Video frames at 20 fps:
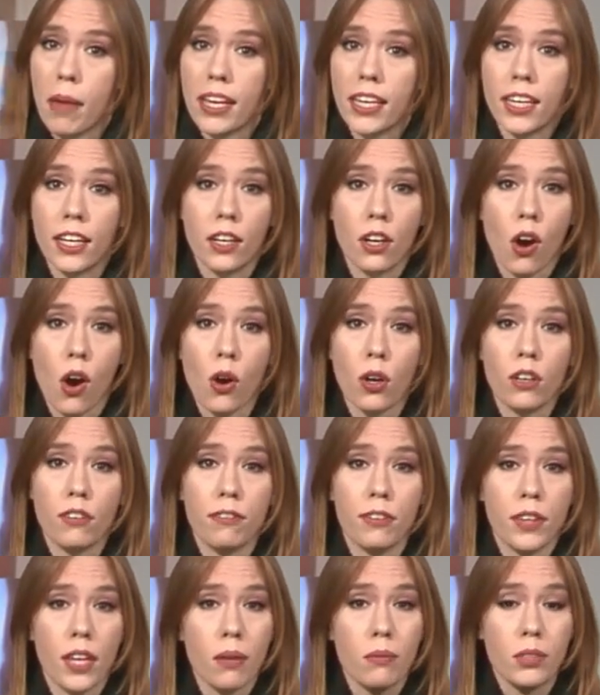making it harder
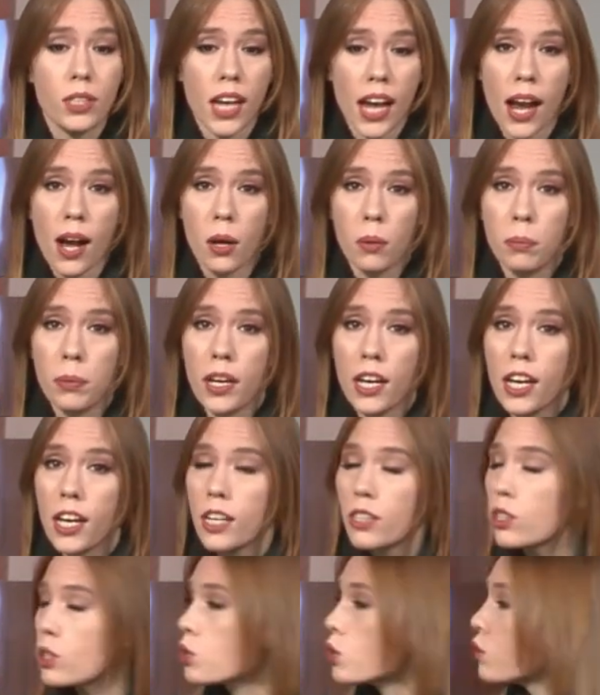for them to help
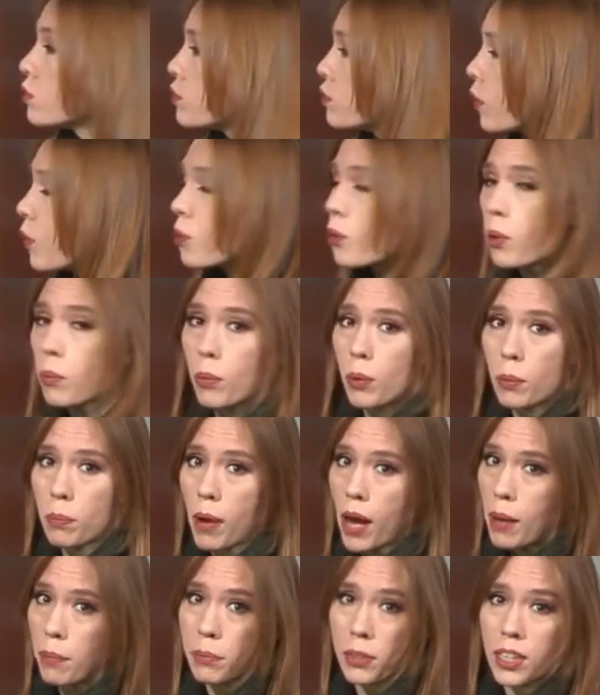such a vulnerable
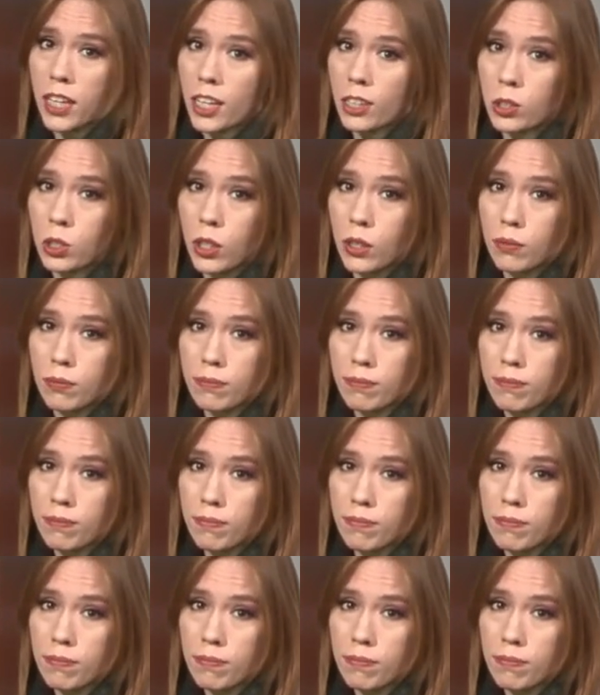population.